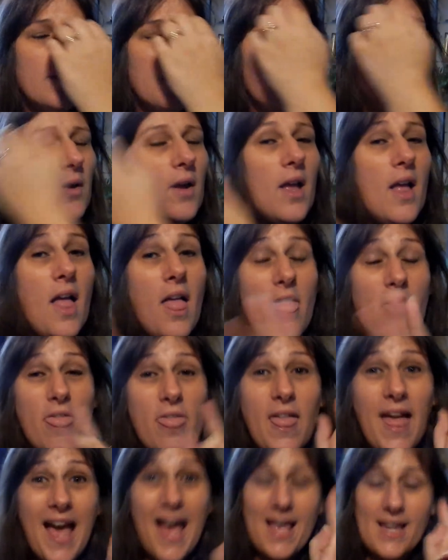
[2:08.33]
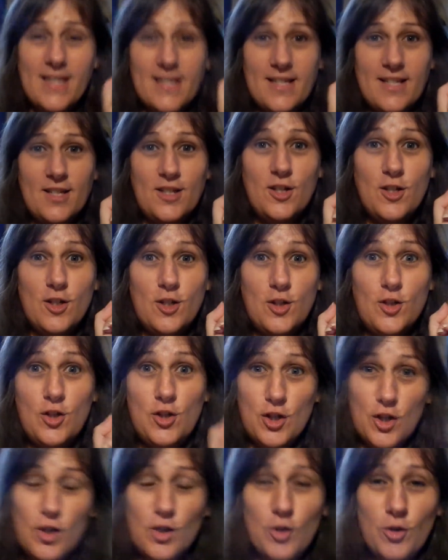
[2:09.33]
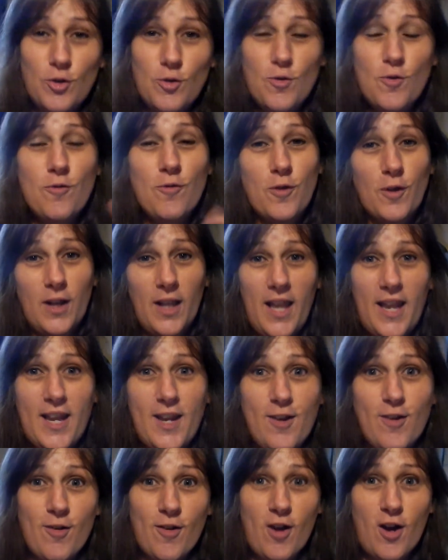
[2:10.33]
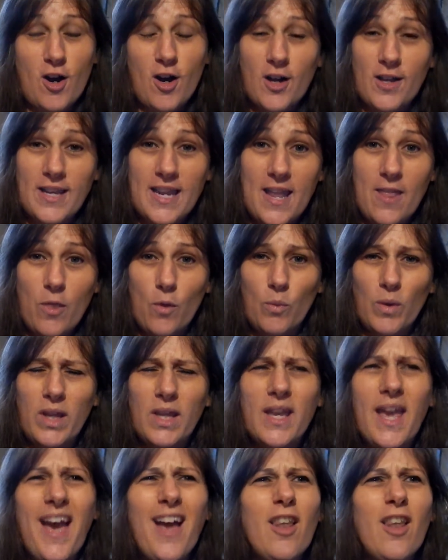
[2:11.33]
So that is a to-do for later on in the week.